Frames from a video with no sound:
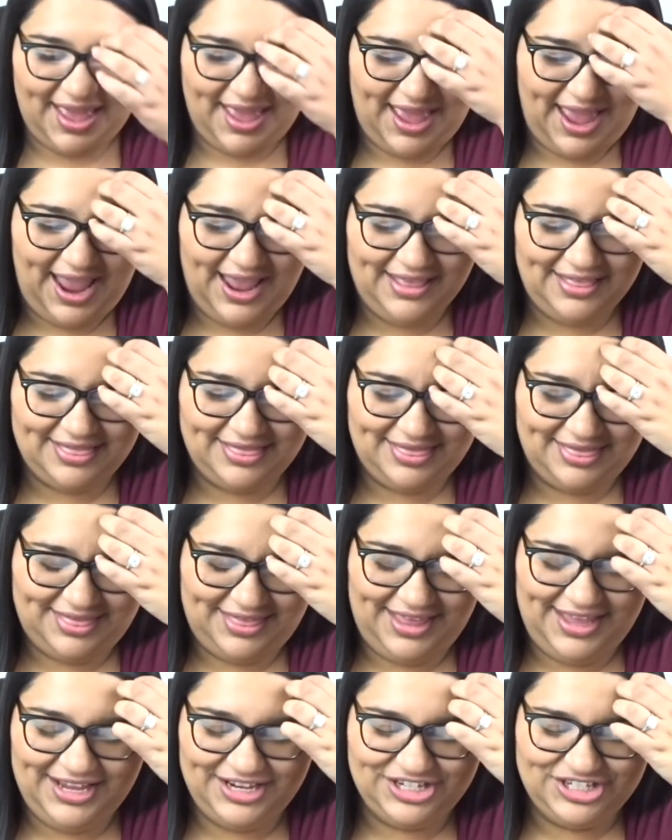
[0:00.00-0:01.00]
I
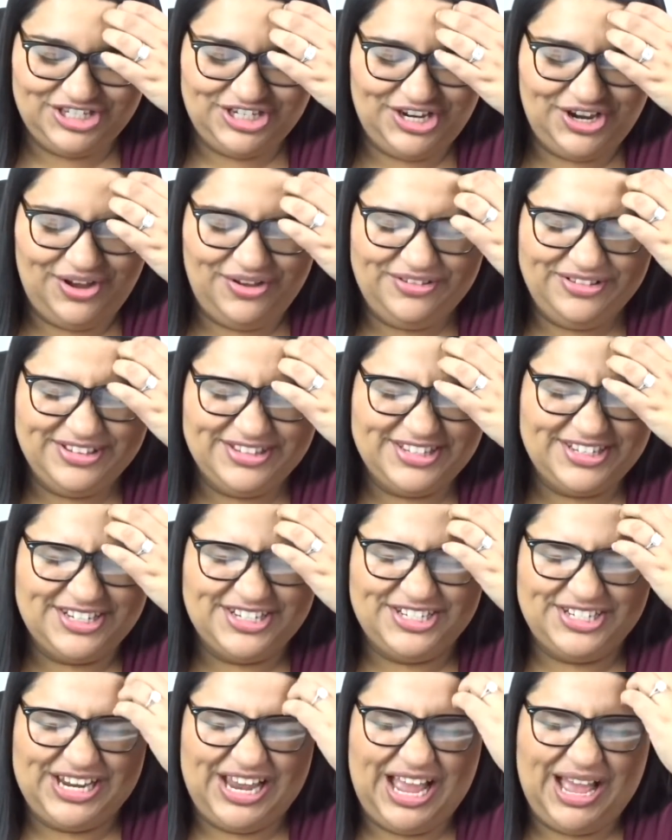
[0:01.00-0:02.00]
think she owns a
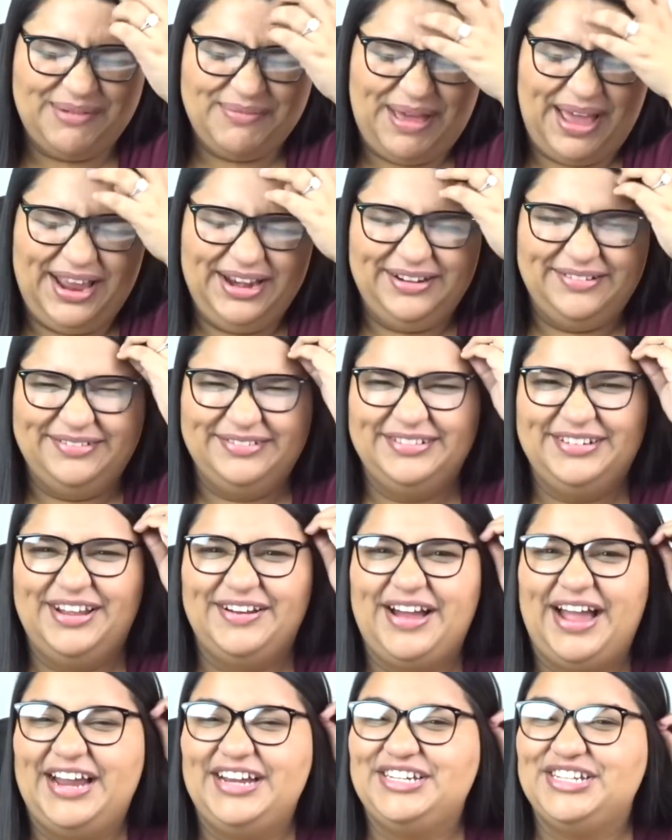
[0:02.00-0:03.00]
shop. I don't know.
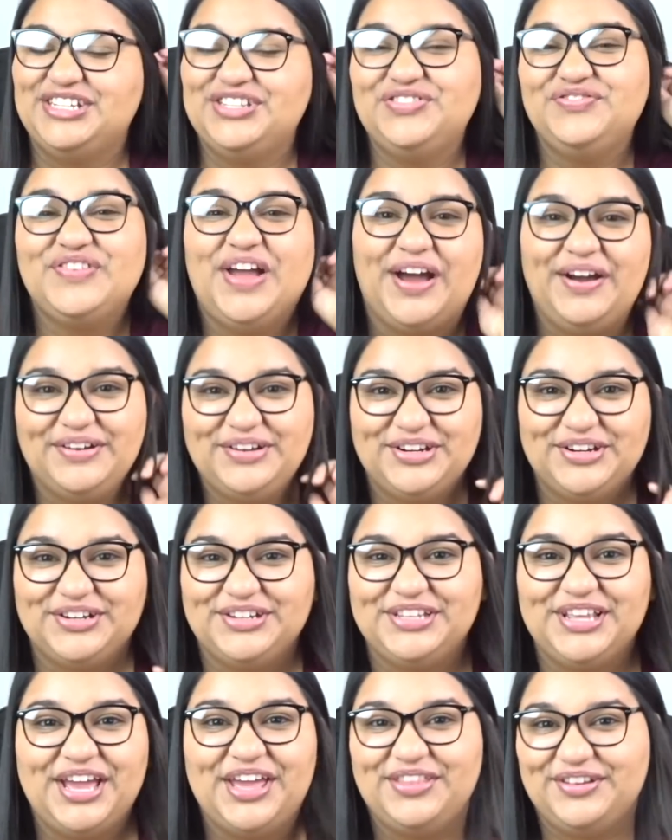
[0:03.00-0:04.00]
I just found her
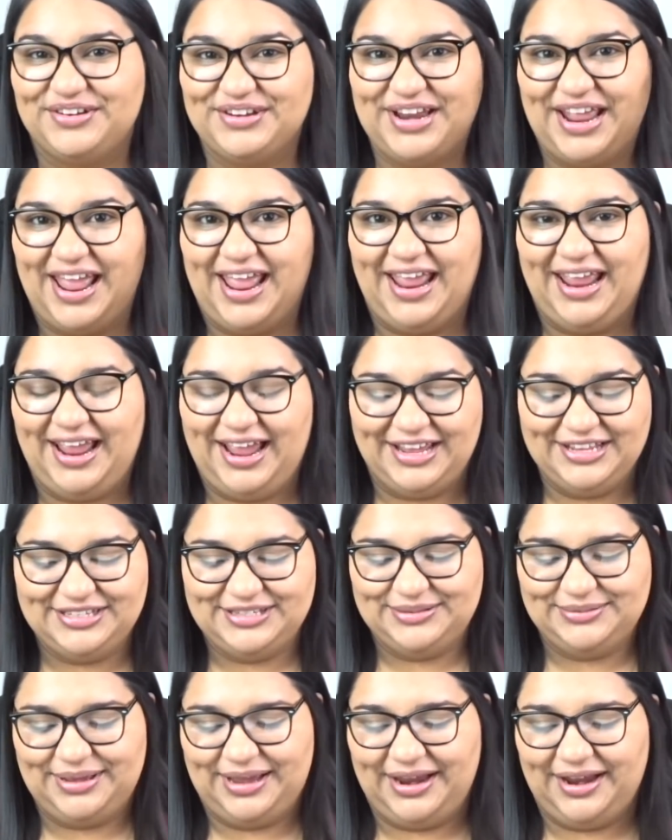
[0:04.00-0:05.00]
the other day, I
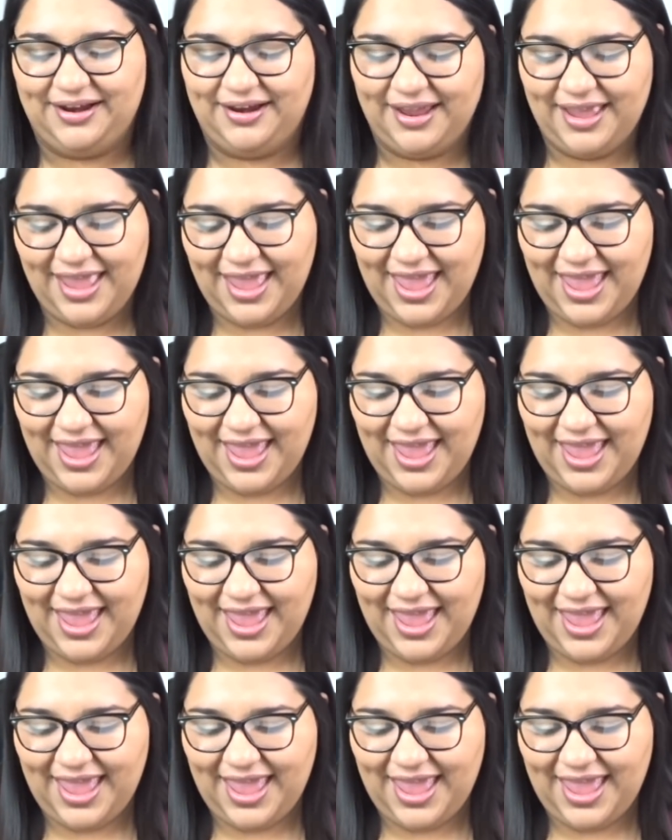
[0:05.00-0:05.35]
swear.